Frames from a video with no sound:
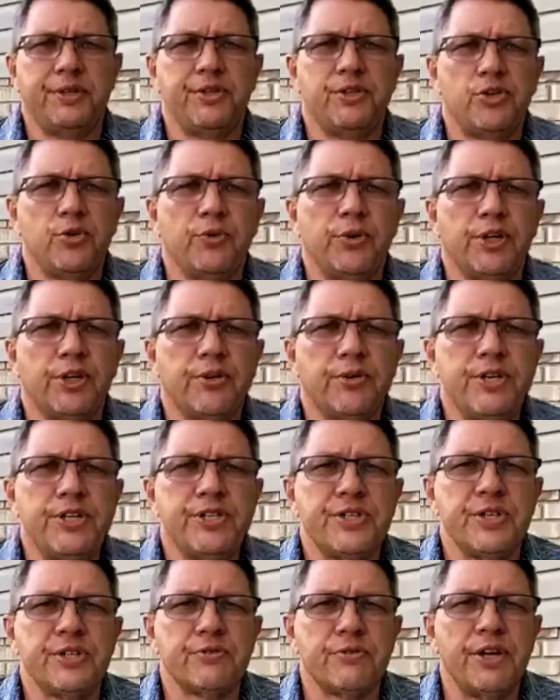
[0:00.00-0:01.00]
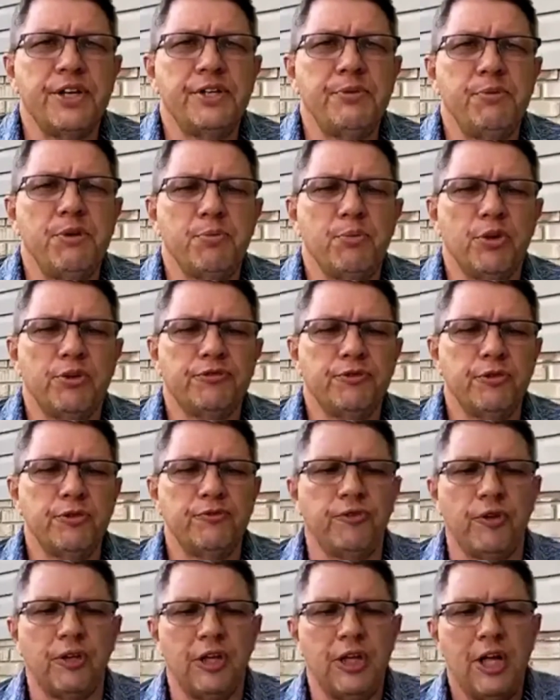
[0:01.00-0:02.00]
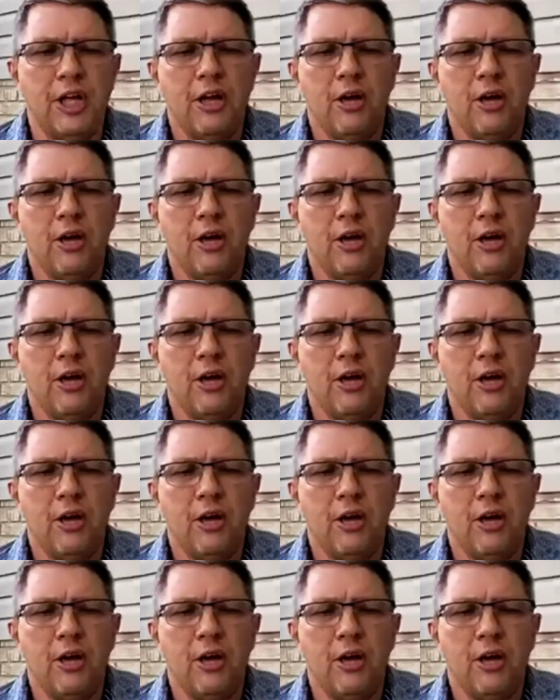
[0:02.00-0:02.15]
to increase this, right, to be more fruitful?